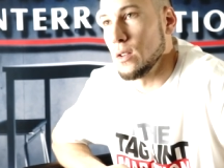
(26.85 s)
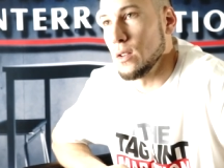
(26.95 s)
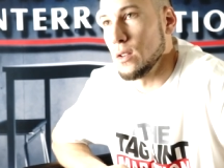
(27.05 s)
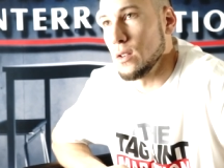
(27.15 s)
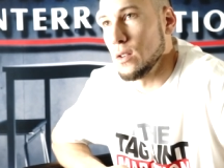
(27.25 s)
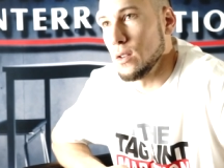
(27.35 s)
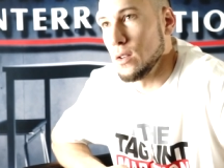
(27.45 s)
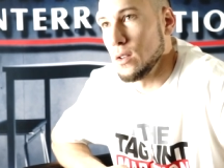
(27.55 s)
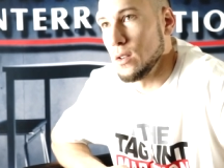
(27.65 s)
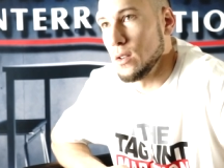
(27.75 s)
So you on a
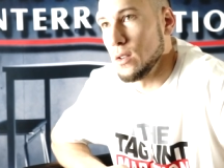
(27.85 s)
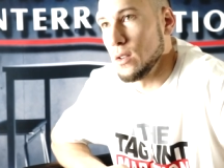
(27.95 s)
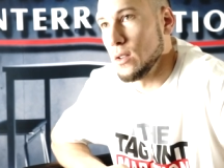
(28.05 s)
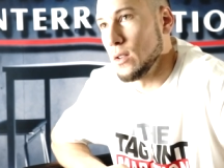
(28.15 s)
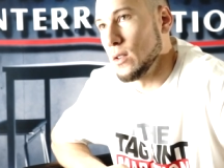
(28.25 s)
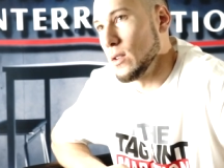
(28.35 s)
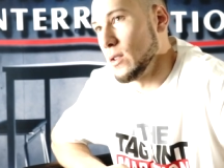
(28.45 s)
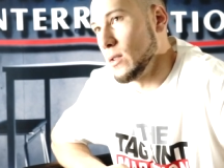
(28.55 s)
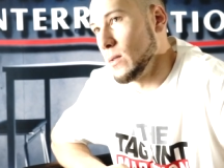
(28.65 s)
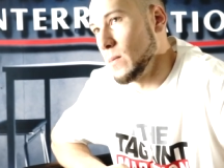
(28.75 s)
basketball team? They just call you